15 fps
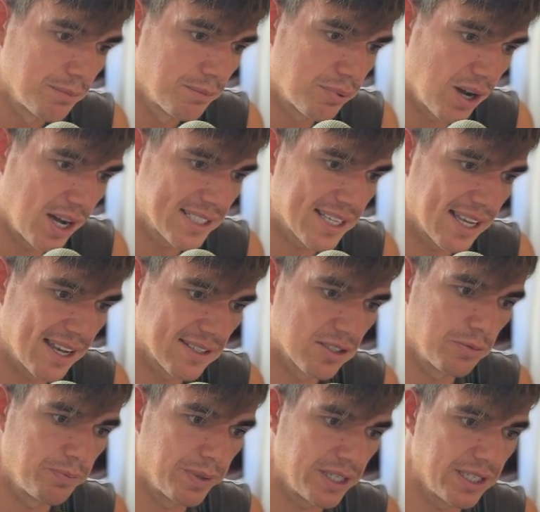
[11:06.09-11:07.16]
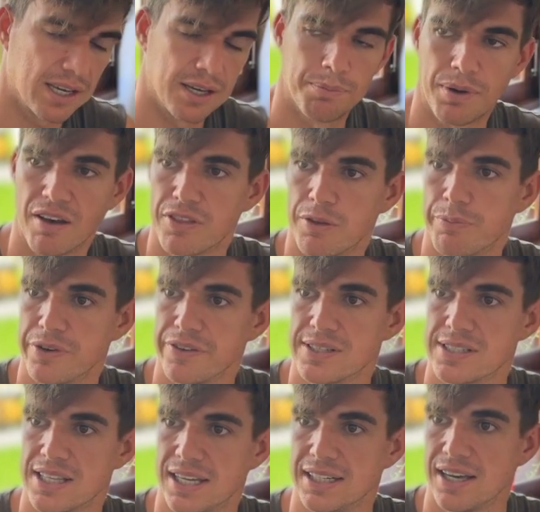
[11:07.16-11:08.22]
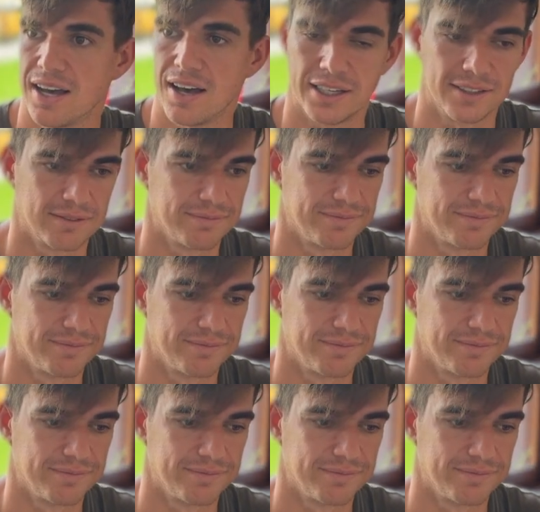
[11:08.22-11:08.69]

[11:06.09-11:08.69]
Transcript: price has to be above the previous daily high.